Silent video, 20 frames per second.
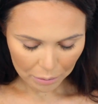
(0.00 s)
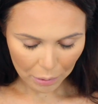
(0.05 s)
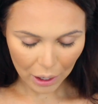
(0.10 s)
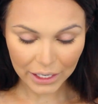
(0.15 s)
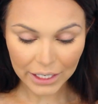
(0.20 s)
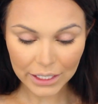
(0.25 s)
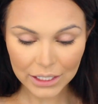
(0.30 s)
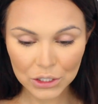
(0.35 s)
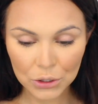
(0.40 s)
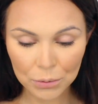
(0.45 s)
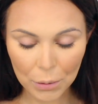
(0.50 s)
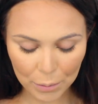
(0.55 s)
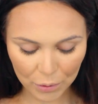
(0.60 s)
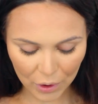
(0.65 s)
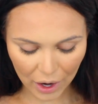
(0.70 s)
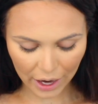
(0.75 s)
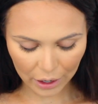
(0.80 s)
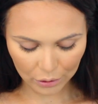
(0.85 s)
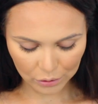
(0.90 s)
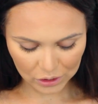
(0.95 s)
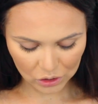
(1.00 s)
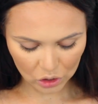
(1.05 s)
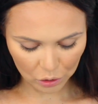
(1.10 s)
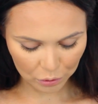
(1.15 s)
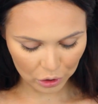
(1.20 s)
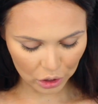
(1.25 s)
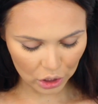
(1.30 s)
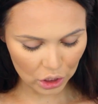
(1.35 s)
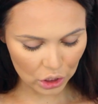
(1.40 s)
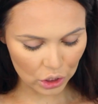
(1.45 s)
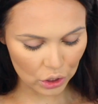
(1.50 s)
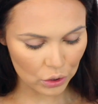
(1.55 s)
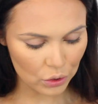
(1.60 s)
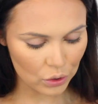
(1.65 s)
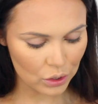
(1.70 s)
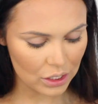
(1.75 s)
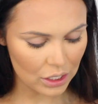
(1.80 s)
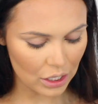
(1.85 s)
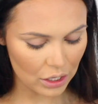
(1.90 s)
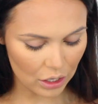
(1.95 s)
But I need to do my brows, so I'm going to
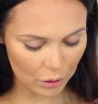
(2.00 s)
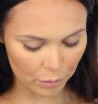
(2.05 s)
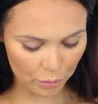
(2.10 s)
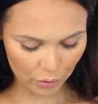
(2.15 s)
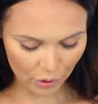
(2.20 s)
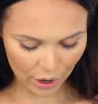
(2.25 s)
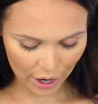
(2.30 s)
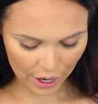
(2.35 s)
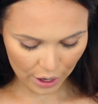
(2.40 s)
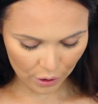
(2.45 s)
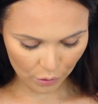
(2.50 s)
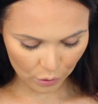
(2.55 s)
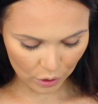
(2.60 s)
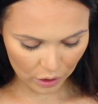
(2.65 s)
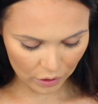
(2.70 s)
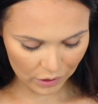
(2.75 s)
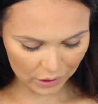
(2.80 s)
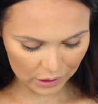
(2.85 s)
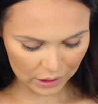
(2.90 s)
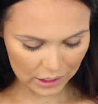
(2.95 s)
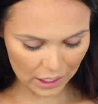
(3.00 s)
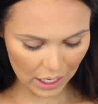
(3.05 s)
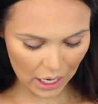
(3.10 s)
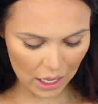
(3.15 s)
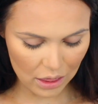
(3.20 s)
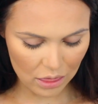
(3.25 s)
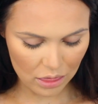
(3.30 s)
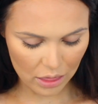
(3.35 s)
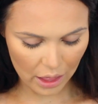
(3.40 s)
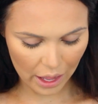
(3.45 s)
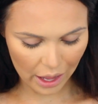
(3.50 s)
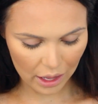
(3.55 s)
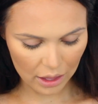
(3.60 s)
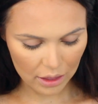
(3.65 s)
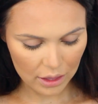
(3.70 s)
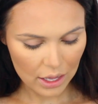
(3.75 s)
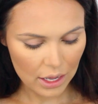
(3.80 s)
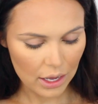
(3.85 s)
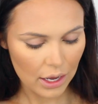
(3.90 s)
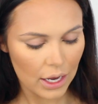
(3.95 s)
use the brown that's in
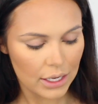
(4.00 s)
there.